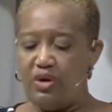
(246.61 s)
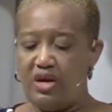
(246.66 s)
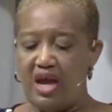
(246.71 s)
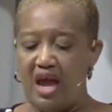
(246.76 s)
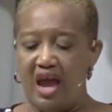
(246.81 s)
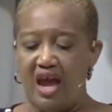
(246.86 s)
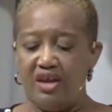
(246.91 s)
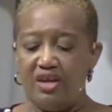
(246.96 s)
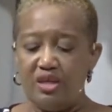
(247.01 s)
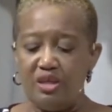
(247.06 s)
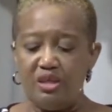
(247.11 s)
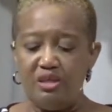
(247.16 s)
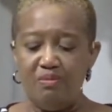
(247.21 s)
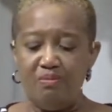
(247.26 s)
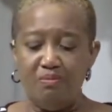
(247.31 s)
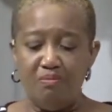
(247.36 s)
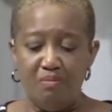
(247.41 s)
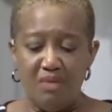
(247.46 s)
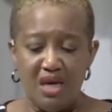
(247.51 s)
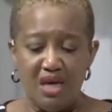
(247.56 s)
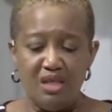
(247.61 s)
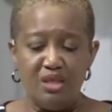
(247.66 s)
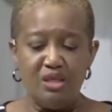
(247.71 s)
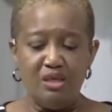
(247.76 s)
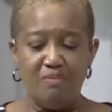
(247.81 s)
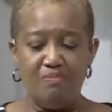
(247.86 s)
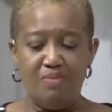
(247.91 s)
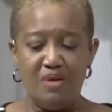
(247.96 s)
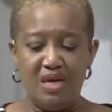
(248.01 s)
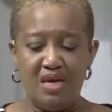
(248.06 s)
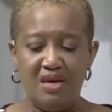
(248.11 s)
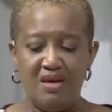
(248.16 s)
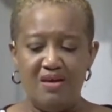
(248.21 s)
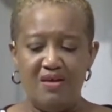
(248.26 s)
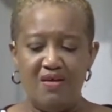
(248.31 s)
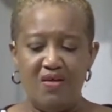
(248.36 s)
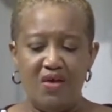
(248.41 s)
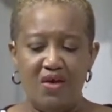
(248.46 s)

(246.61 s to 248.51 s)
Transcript: created to me to be,